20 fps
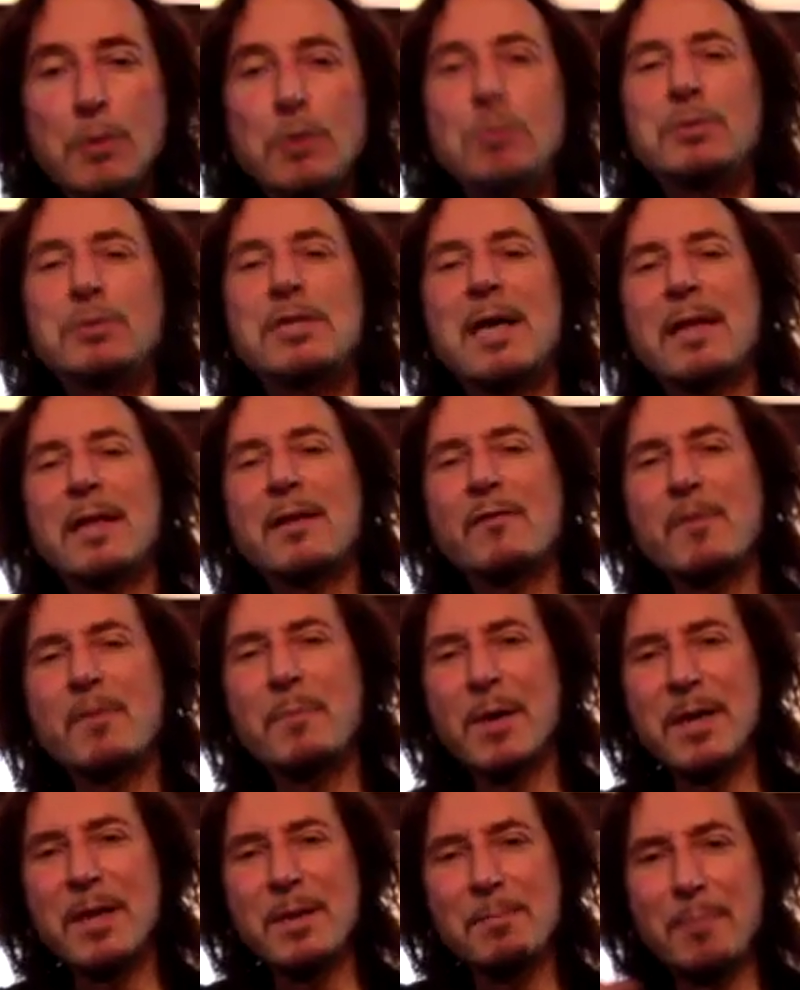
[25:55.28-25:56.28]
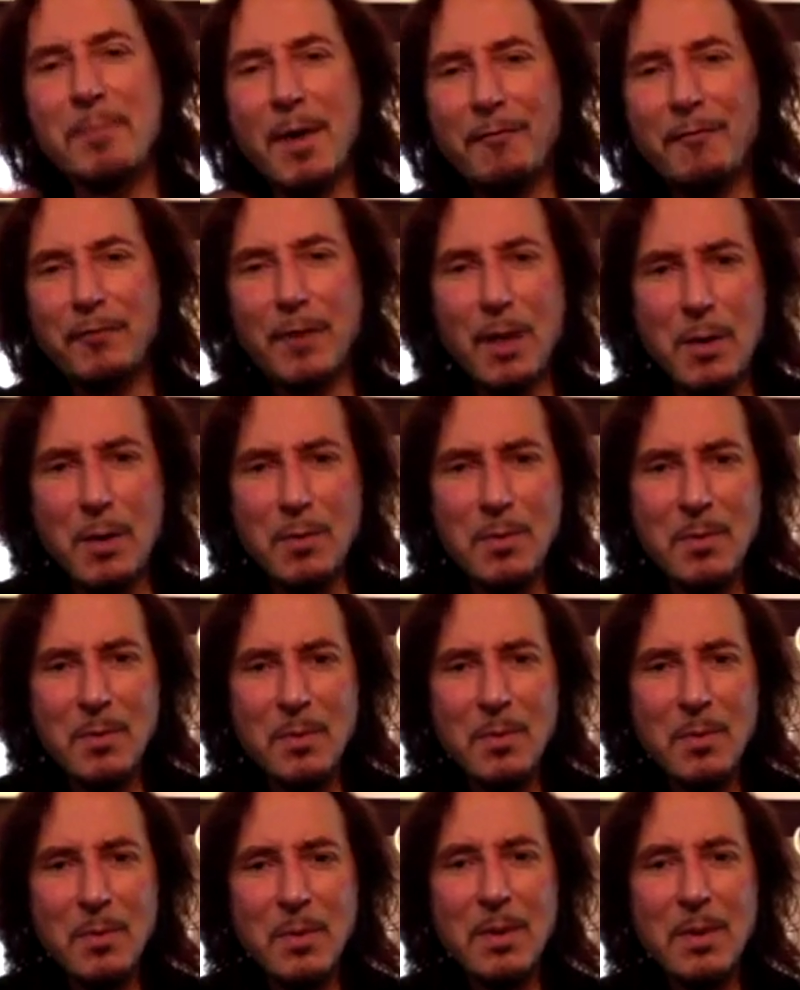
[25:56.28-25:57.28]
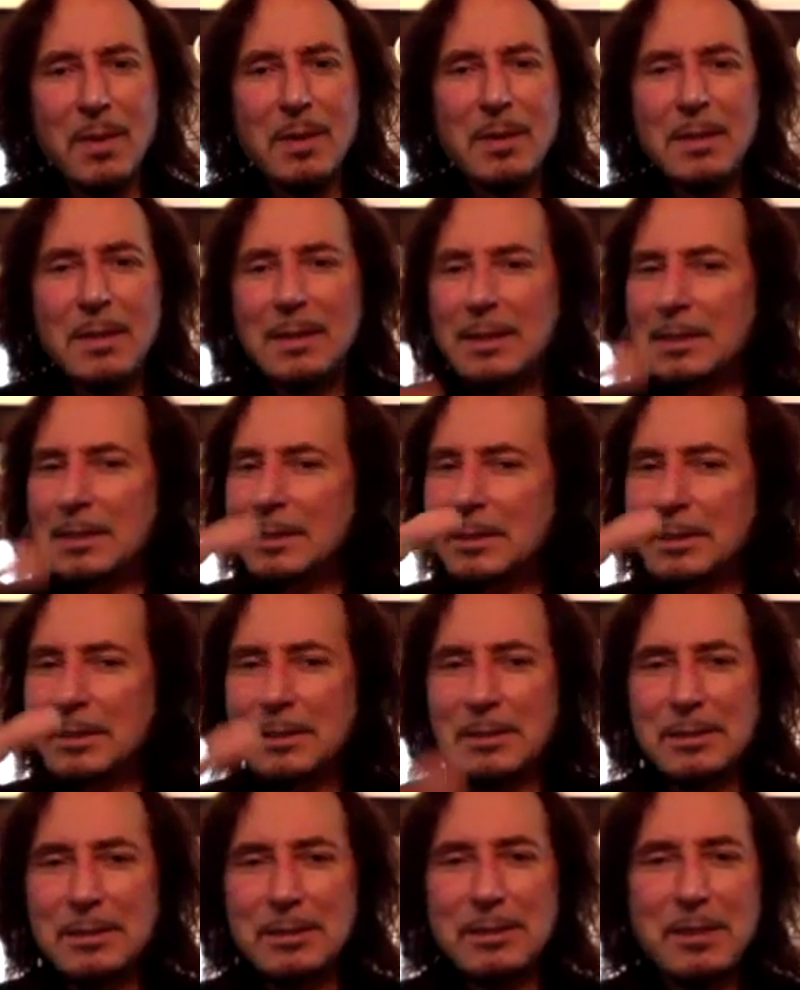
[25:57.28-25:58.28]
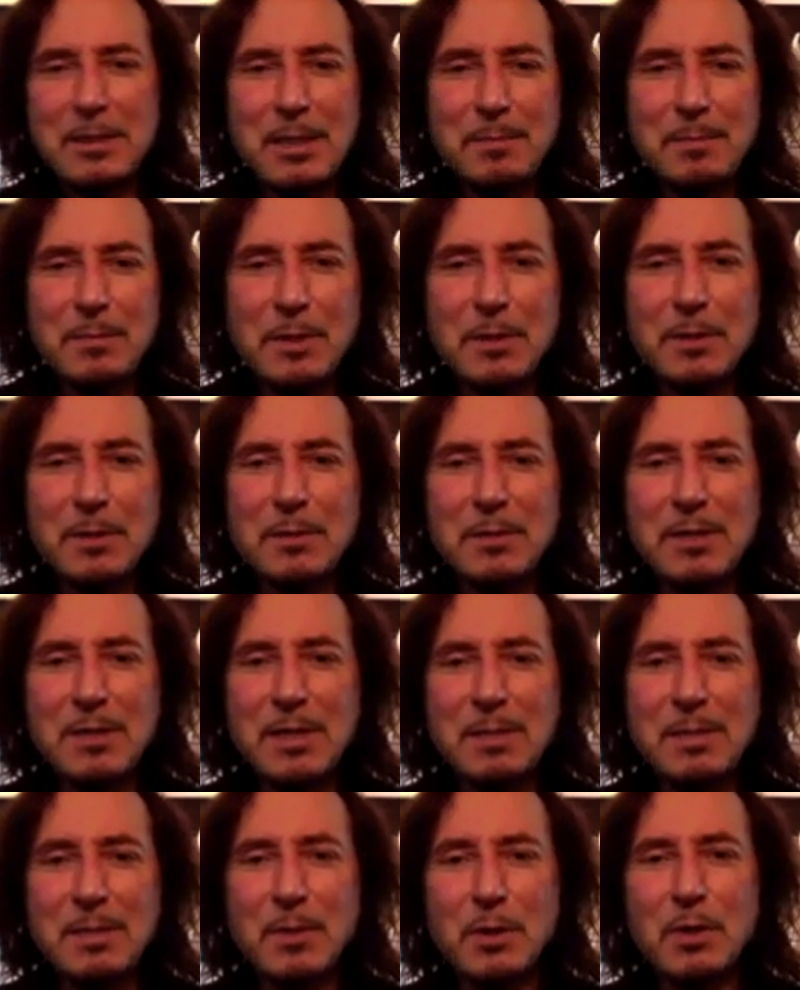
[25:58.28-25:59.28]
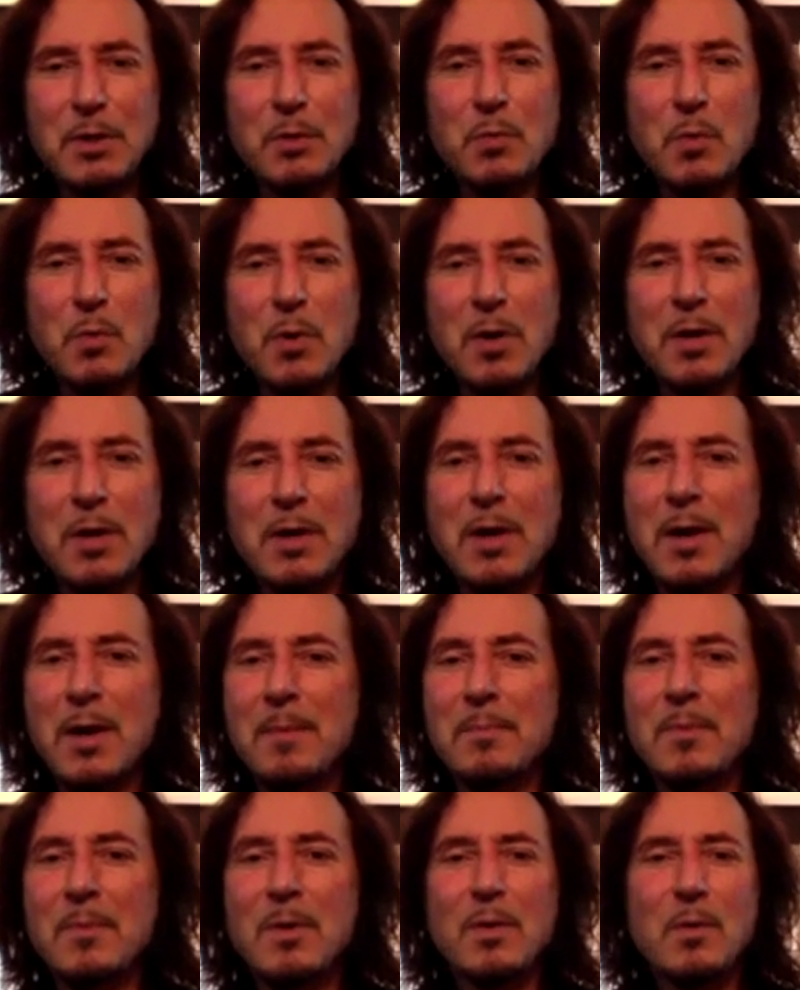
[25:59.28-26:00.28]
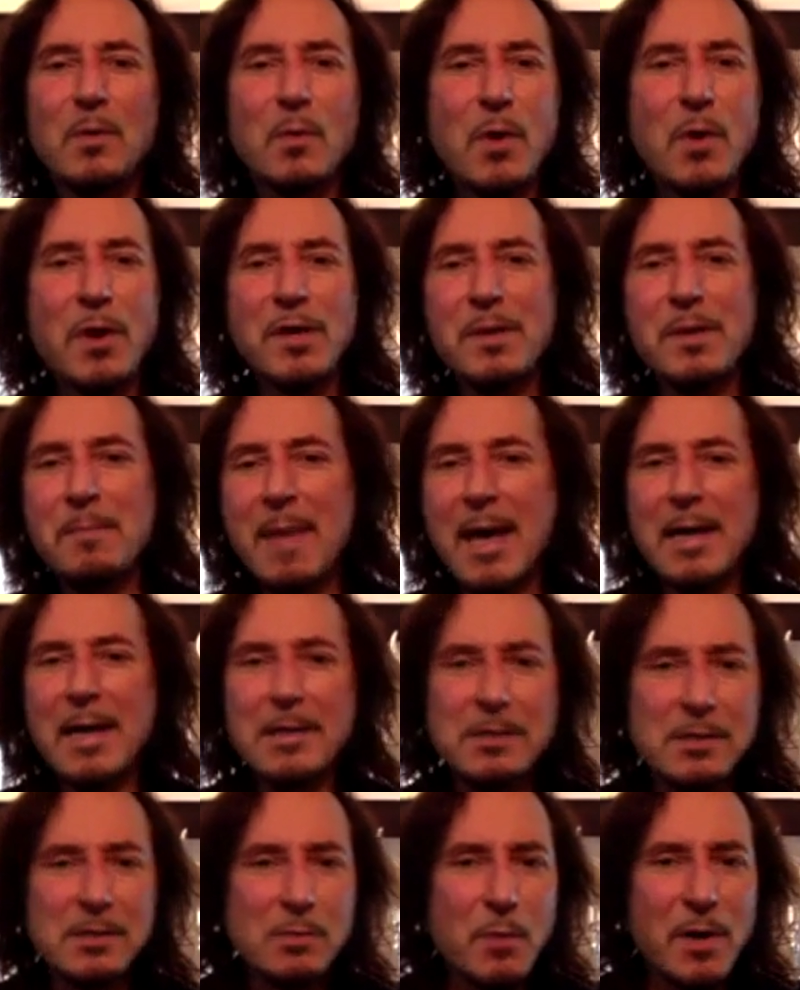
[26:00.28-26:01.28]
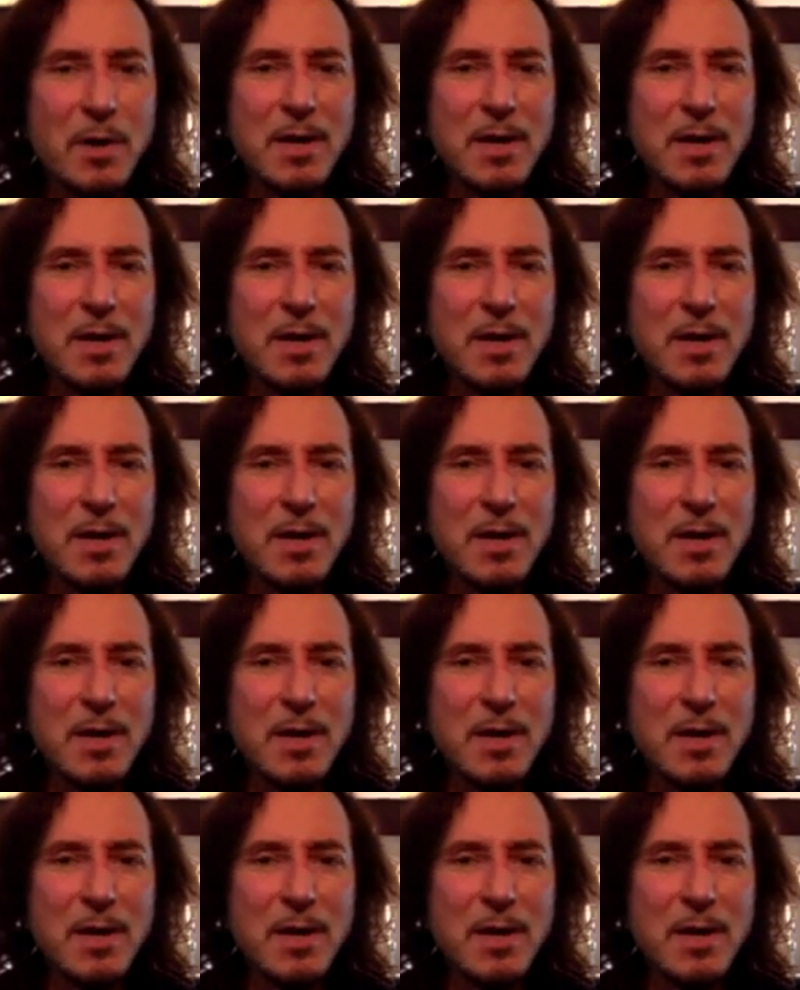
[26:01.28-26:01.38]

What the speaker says: tell everybody in Buffalo, keep the good work up, wear your masks where you